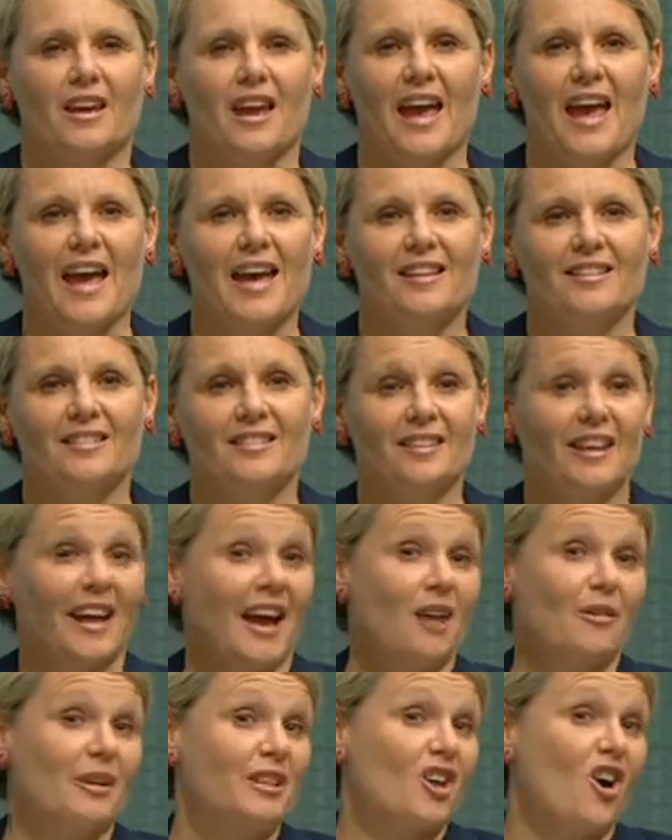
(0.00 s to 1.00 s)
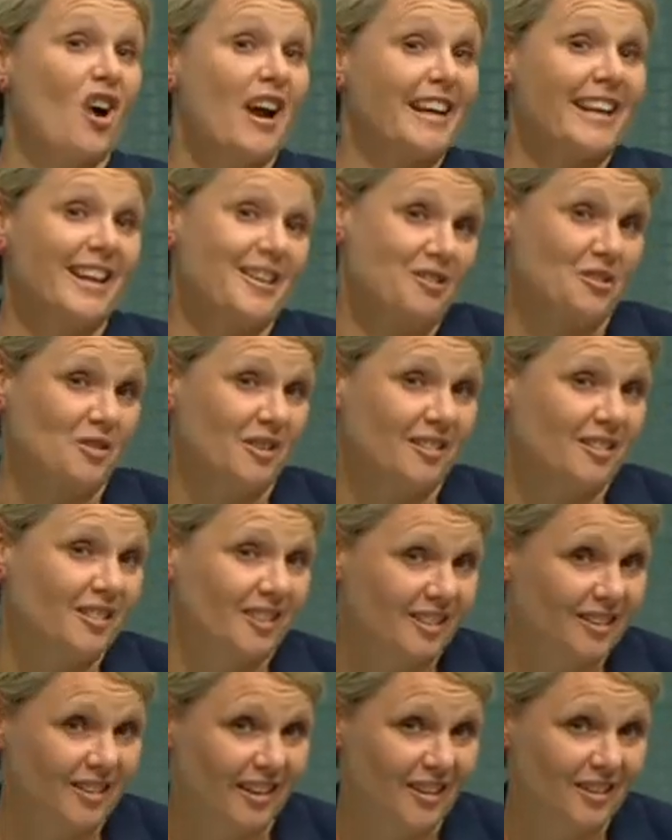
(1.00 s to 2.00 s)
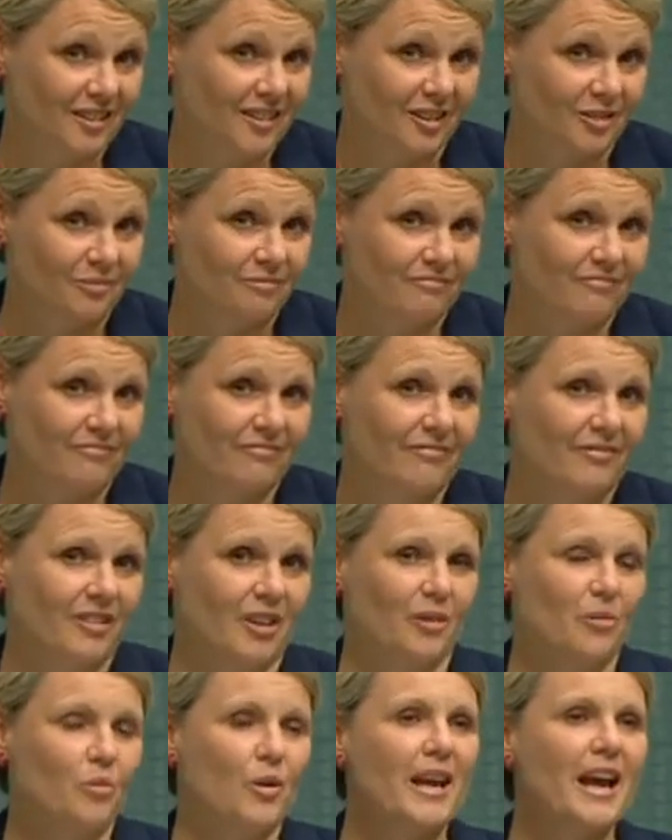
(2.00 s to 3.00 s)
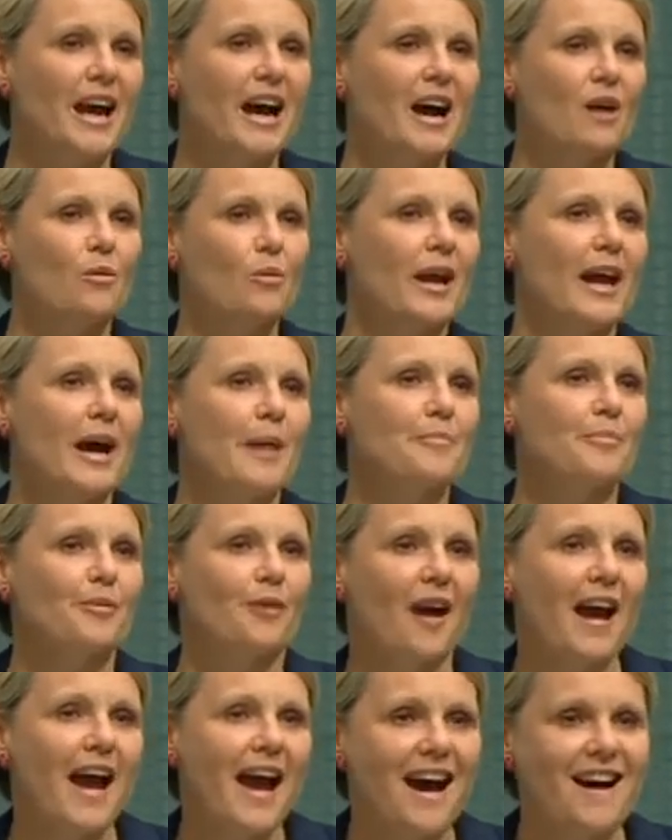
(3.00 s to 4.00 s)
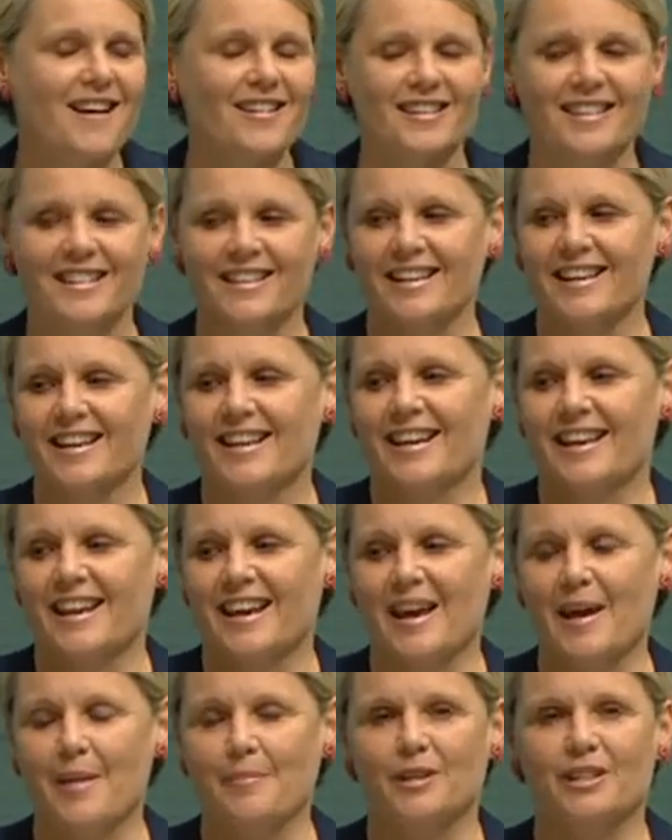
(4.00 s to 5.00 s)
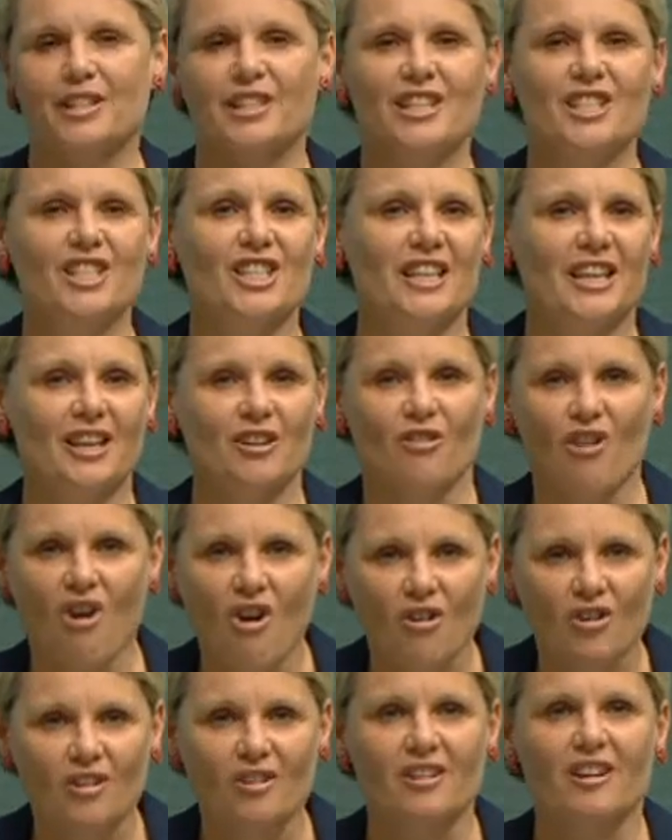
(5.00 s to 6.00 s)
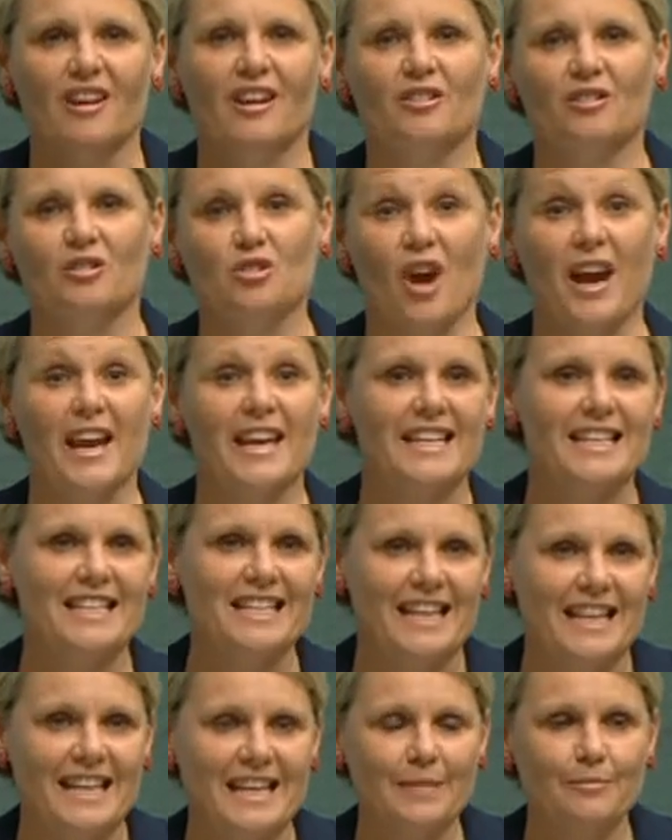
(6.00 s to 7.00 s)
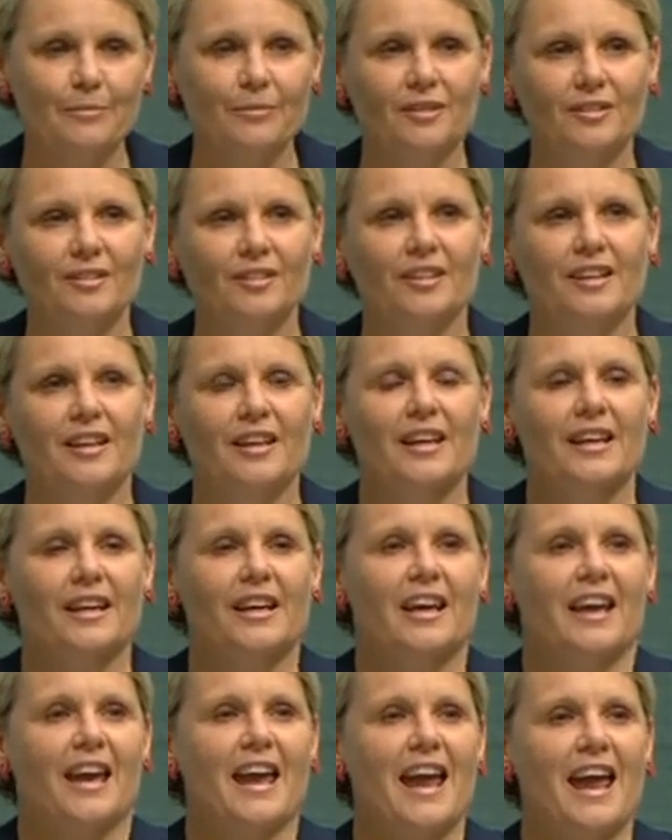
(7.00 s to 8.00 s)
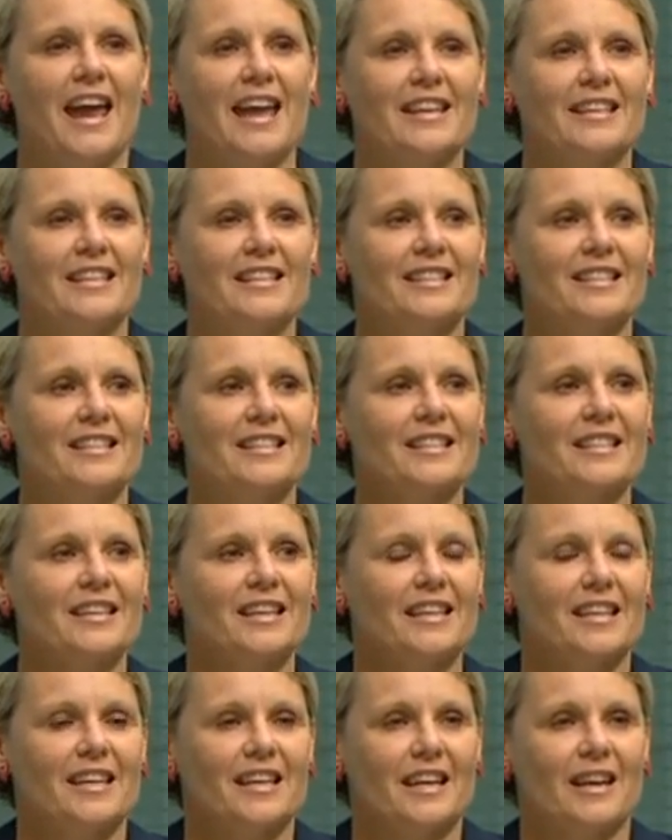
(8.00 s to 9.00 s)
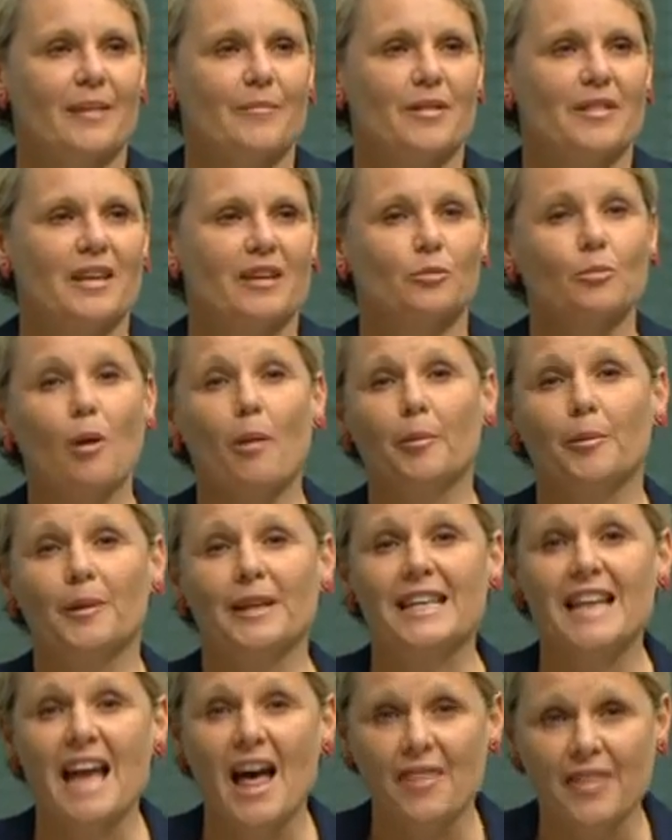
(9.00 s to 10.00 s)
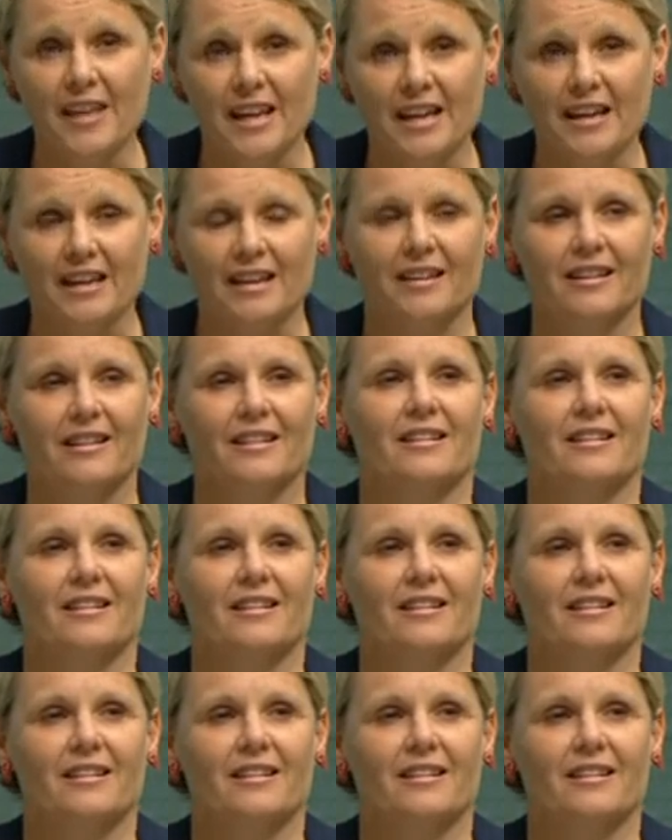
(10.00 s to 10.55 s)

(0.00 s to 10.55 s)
as our entire country's success. You know, we are proud to cheer on Australian teams, and there's probably nothing